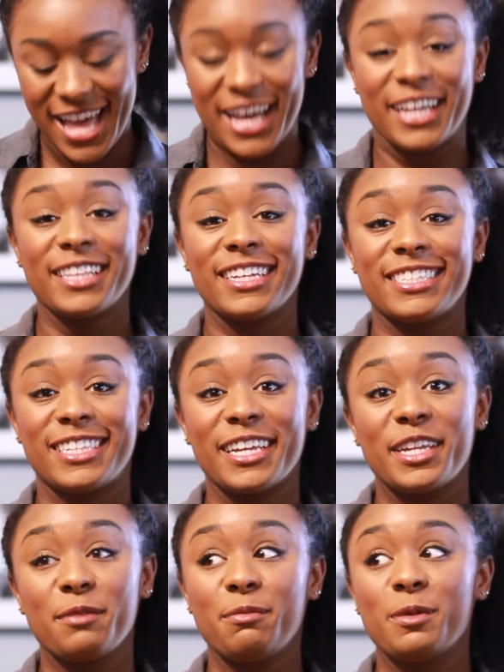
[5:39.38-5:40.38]
Unless I
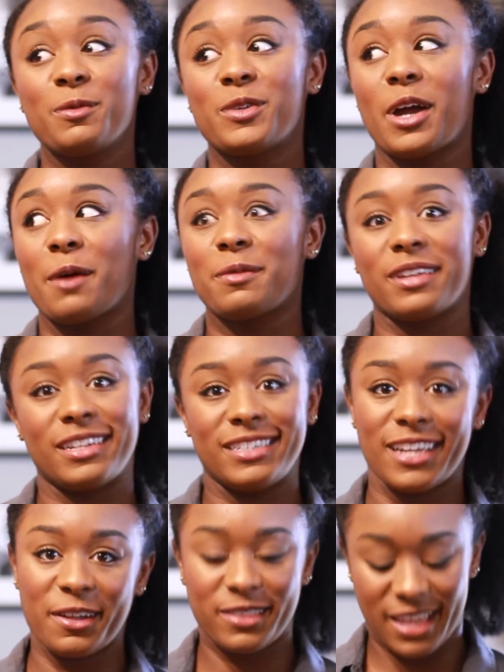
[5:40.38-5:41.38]
get a boob job, and I
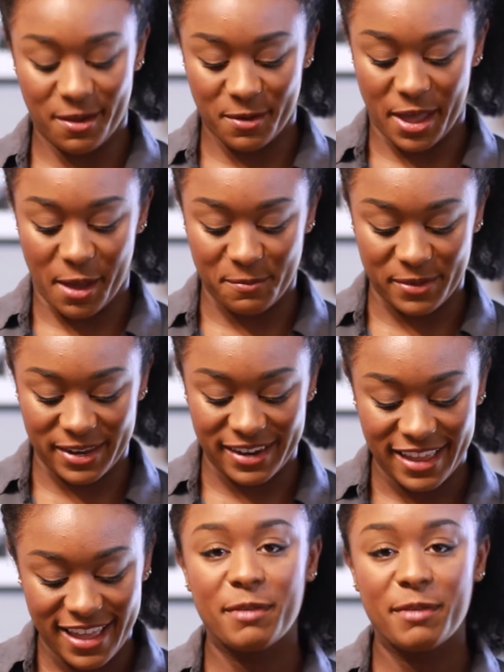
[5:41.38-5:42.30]
doubt that will happen.